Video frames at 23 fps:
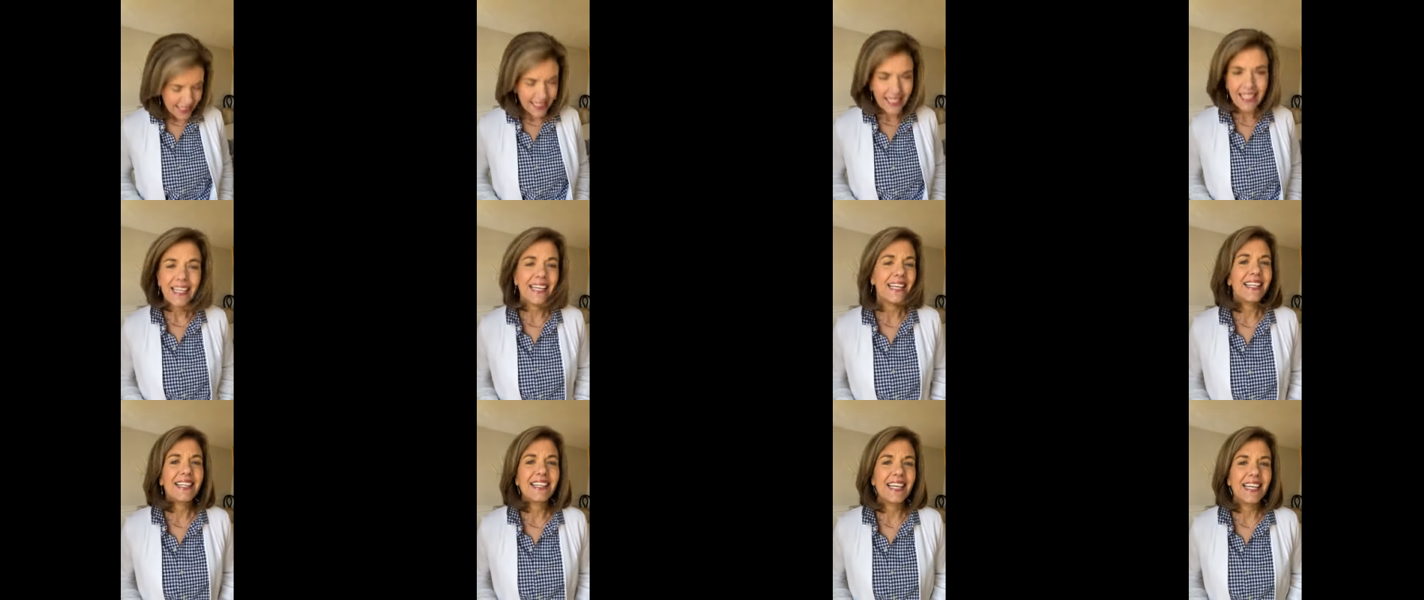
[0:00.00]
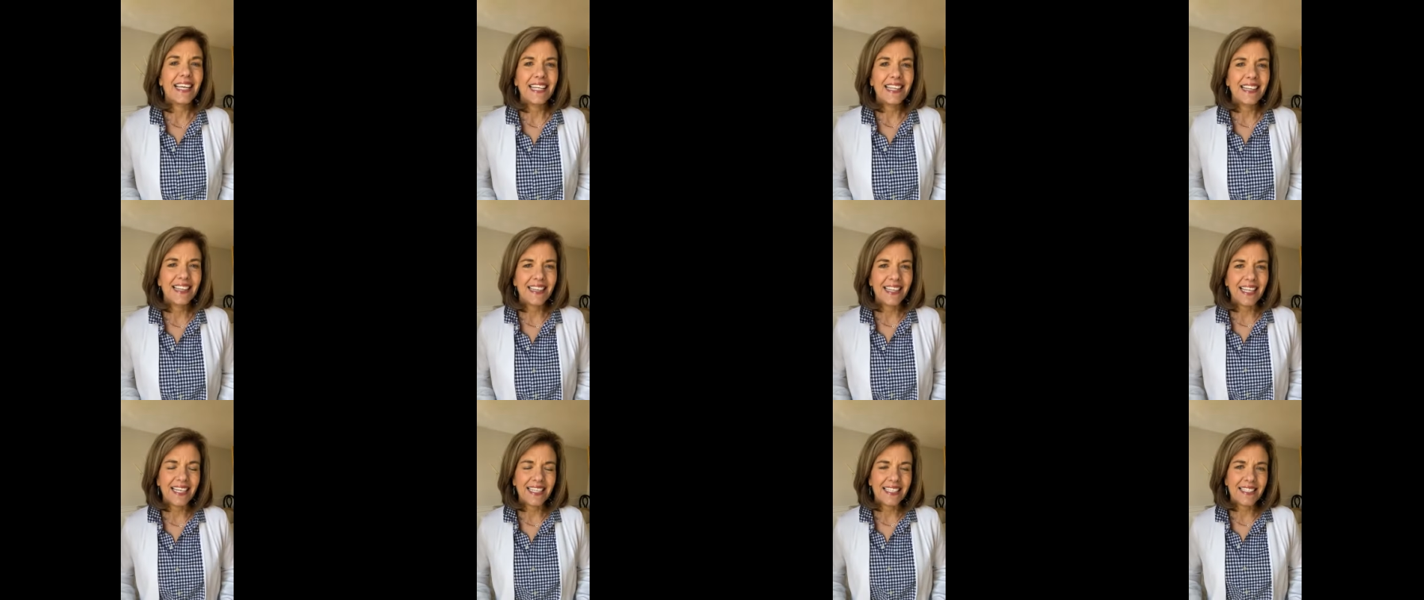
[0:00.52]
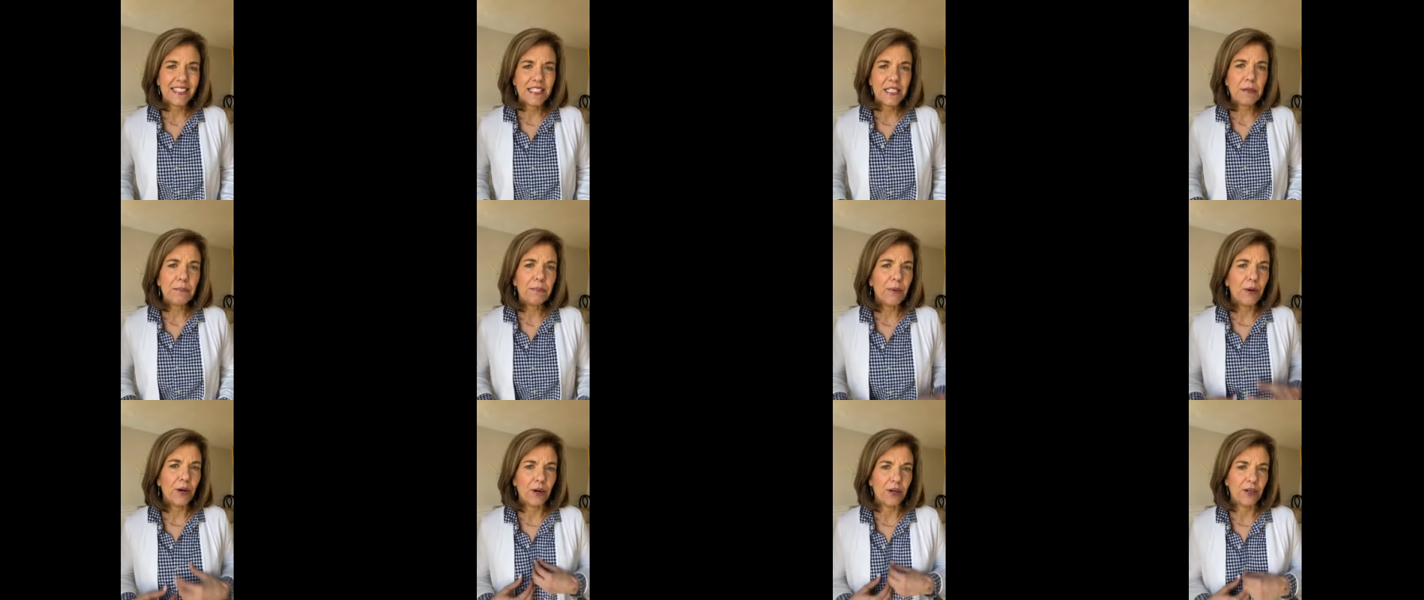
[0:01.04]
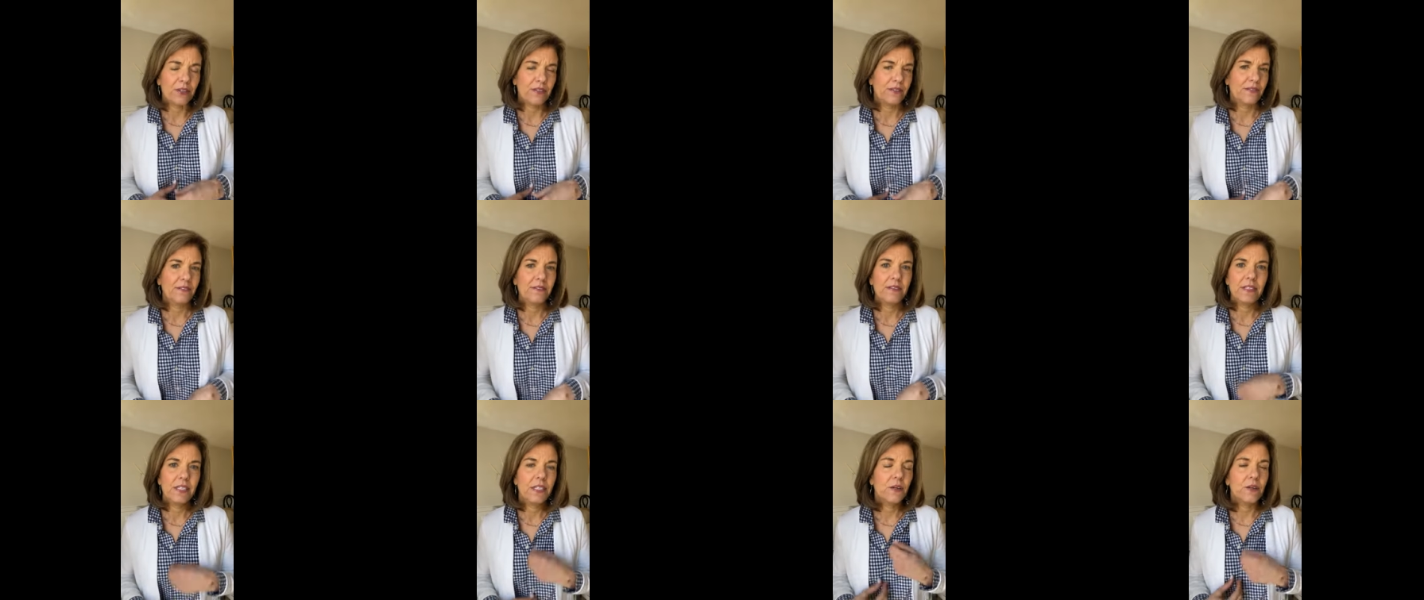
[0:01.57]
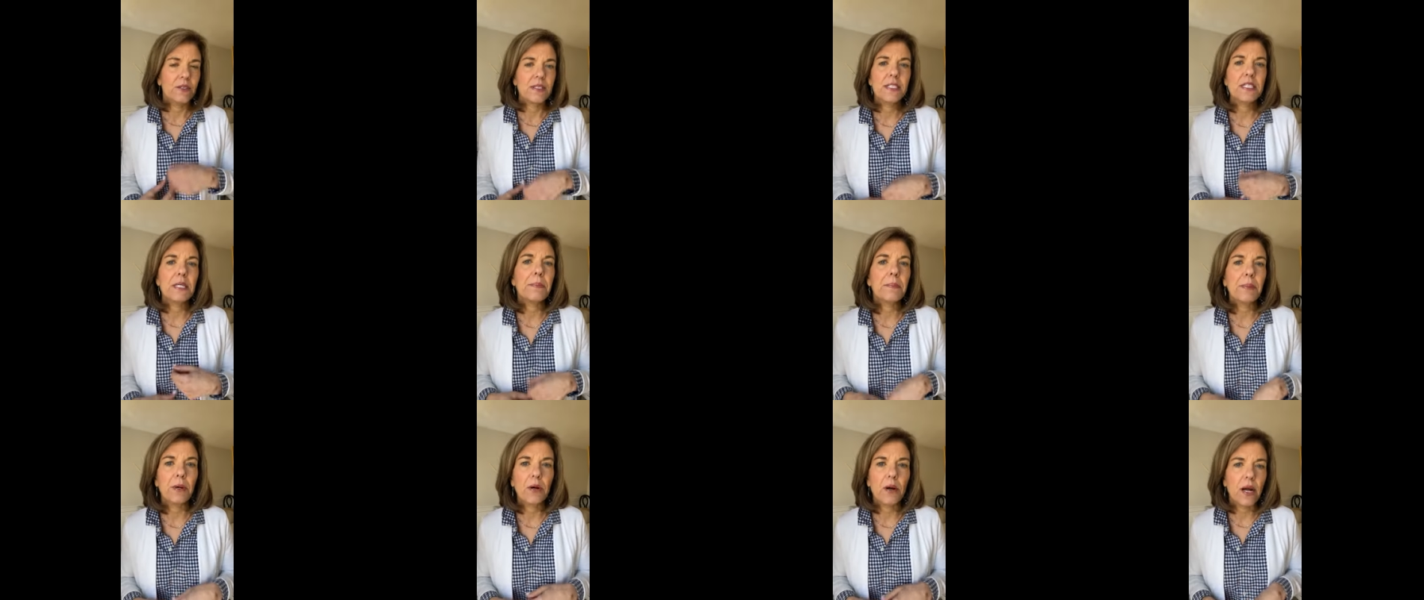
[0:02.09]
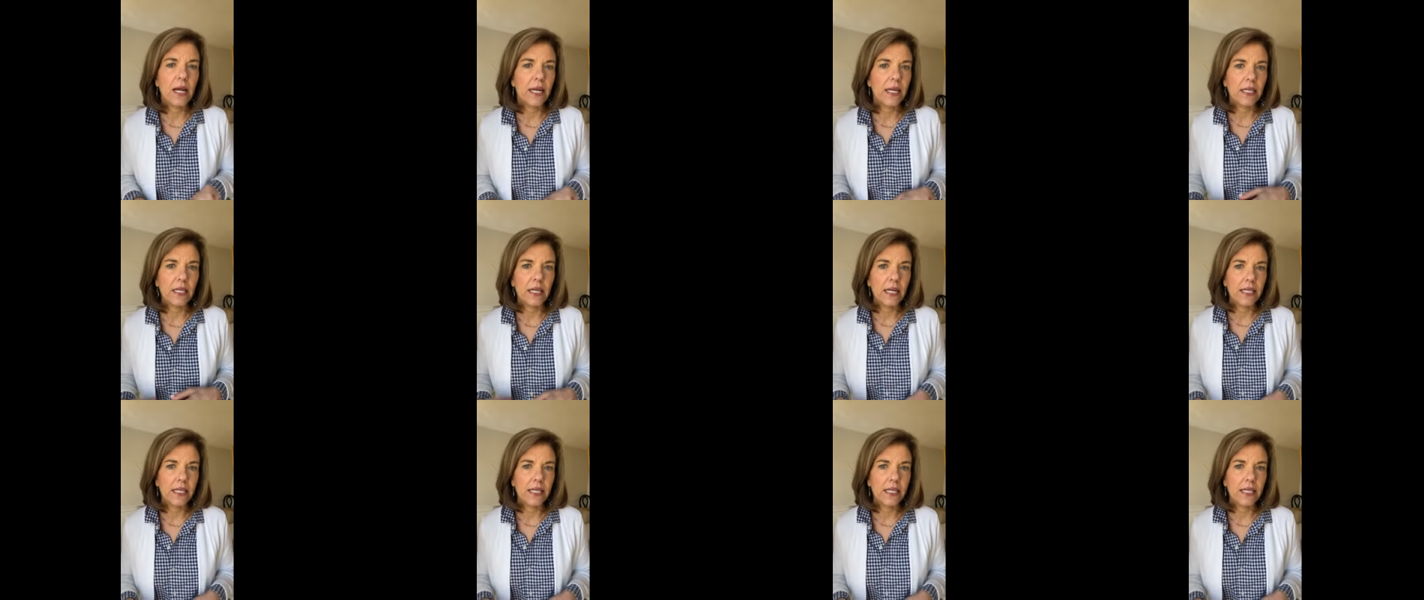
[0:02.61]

like, like, like a zipper you know, a zipper on a,